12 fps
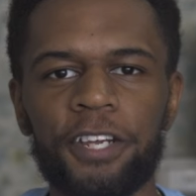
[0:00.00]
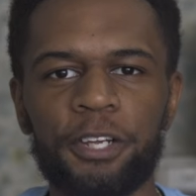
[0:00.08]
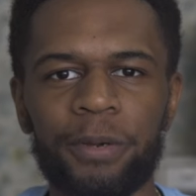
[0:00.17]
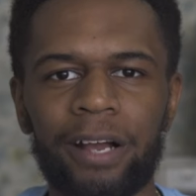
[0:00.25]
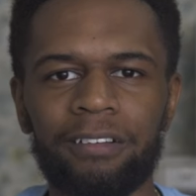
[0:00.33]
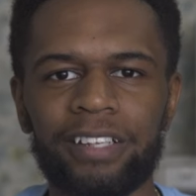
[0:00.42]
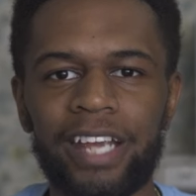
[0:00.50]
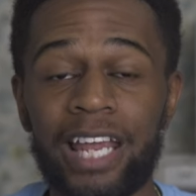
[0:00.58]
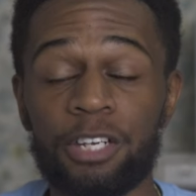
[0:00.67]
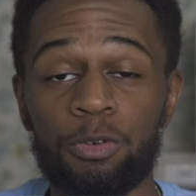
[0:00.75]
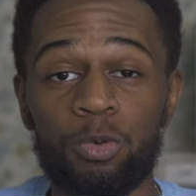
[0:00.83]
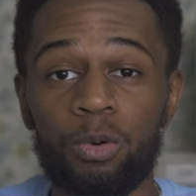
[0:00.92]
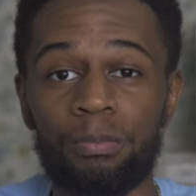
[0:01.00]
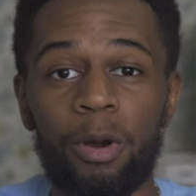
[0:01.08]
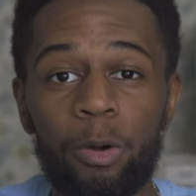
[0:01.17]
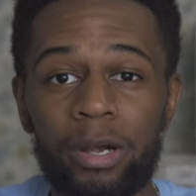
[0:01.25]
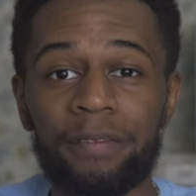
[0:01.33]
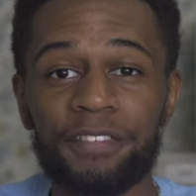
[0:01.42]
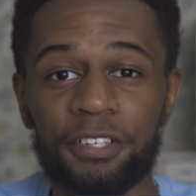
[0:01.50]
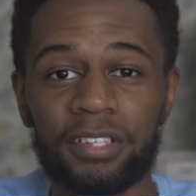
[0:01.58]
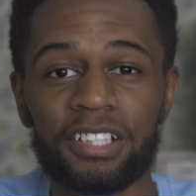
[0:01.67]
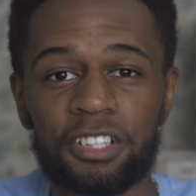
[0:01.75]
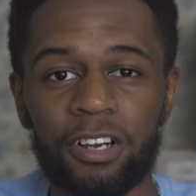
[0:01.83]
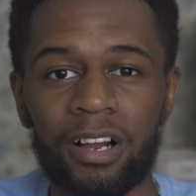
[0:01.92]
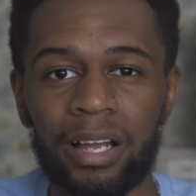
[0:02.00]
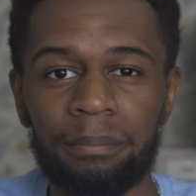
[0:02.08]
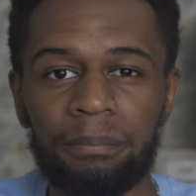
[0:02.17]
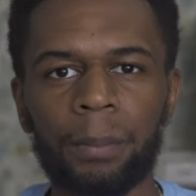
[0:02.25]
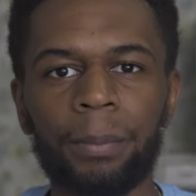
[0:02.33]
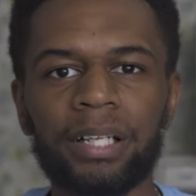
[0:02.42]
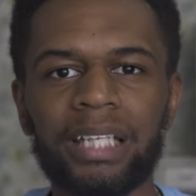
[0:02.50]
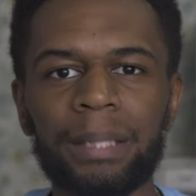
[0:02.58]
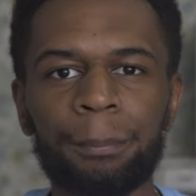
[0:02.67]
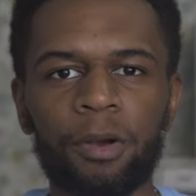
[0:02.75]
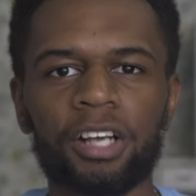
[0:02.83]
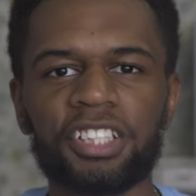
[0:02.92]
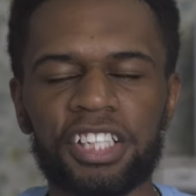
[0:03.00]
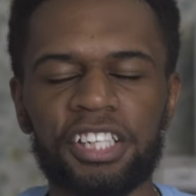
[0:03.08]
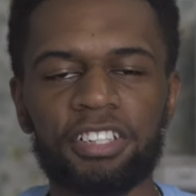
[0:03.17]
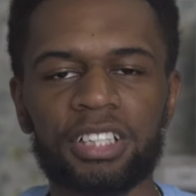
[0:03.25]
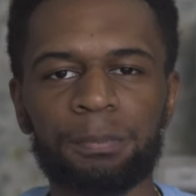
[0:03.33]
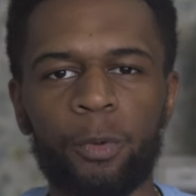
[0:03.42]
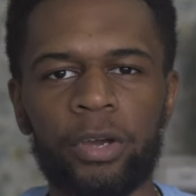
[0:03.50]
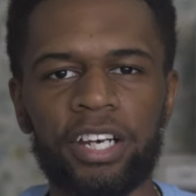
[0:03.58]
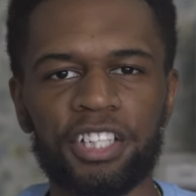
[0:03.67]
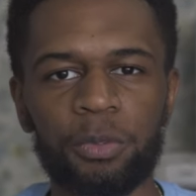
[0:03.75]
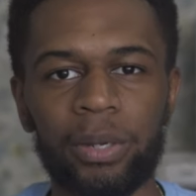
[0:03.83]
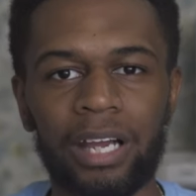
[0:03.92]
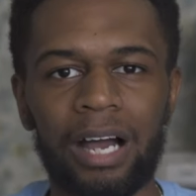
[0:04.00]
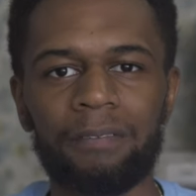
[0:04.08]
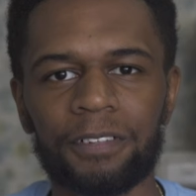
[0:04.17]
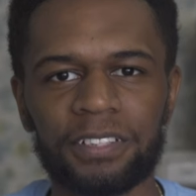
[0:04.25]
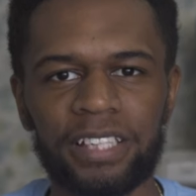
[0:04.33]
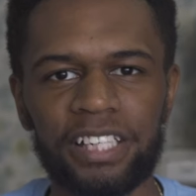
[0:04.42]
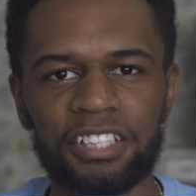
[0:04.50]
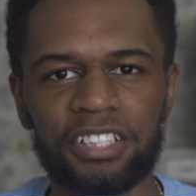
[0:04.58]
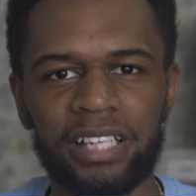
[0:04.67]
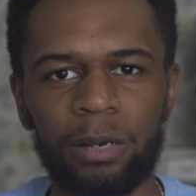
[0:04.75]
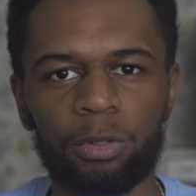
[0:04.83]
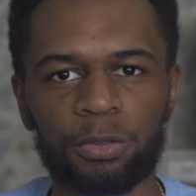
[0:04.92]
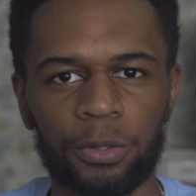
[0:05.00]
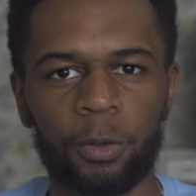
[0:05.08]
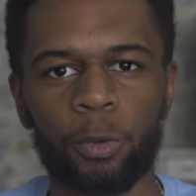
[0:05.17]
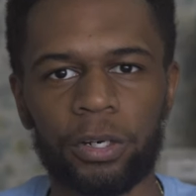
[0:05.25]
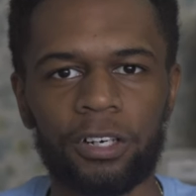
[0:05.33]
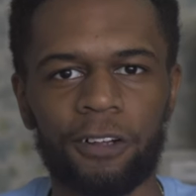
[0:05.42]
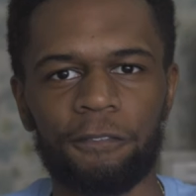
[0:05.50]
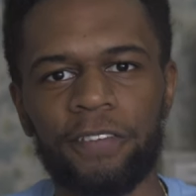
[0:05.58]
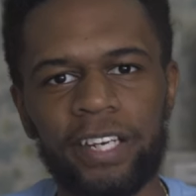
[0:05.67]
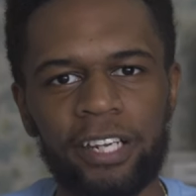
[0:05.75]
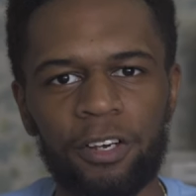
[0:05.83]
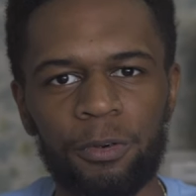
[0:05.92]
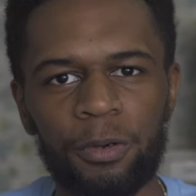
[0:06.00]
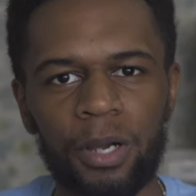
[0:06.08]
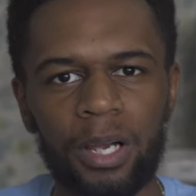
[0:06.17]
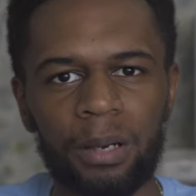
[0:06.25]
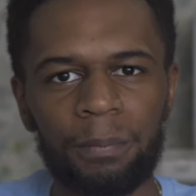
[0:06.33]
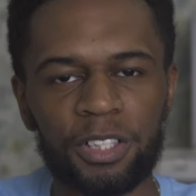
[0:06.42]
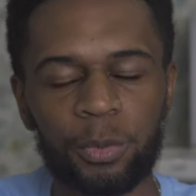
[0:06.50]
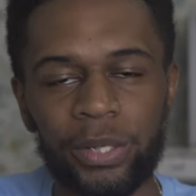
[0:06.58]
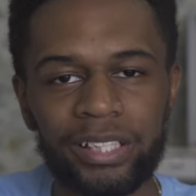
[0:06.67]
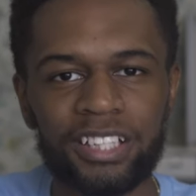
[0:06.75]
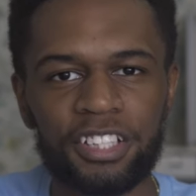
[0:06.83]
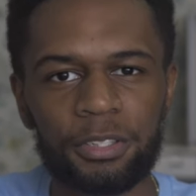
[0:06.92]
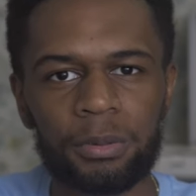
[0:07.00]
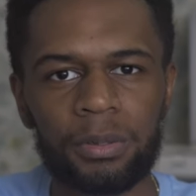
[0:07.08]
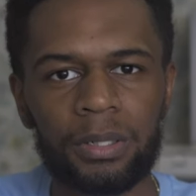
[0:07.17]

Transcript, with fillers: figure out the actual motive to this crime, but the prosecutors pointed to a conversation that was recorded on video between the two,